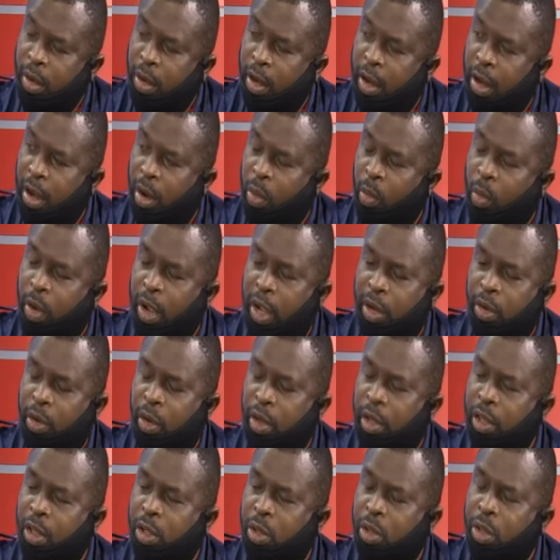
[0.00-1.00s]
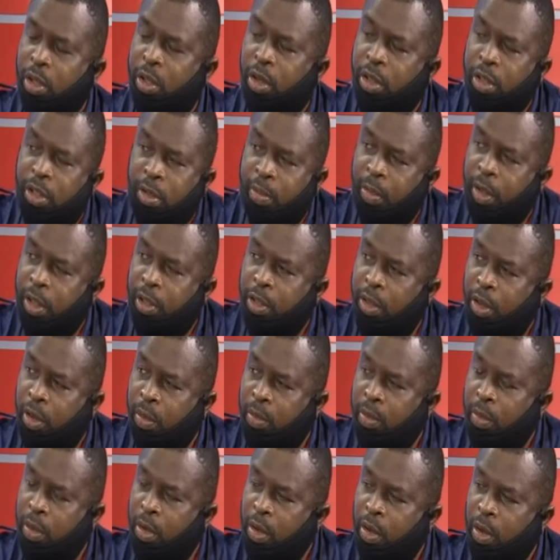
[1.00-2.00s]
and we are not issuing
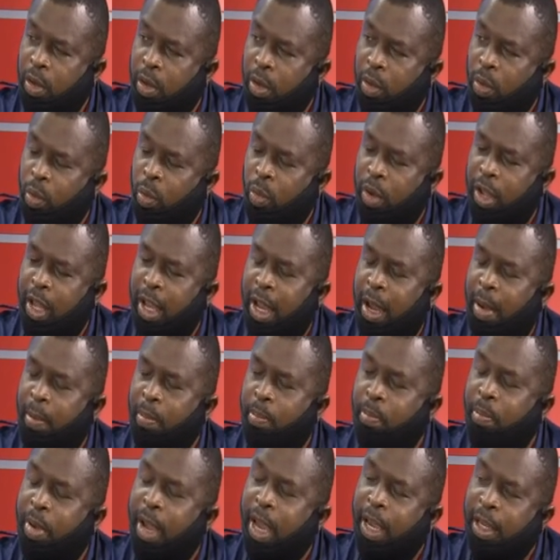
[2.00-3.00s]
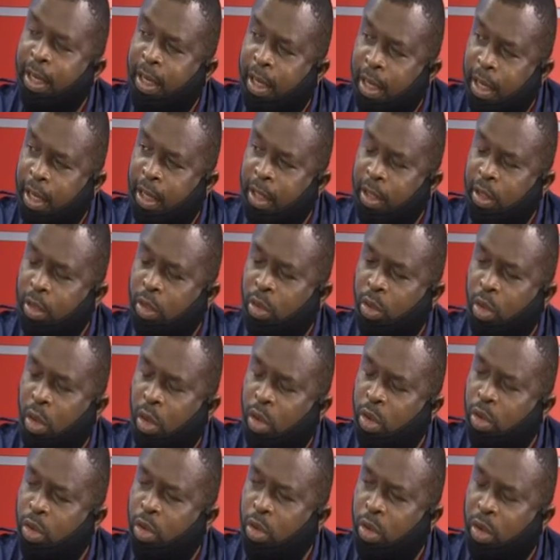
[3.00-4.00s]
ultimatum. We are begging
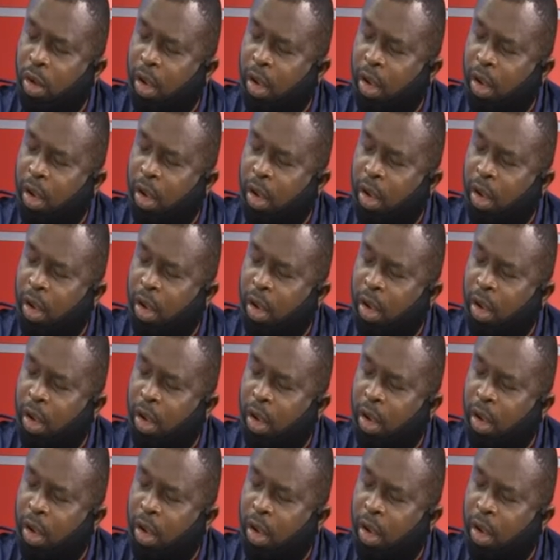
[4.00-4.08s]
those who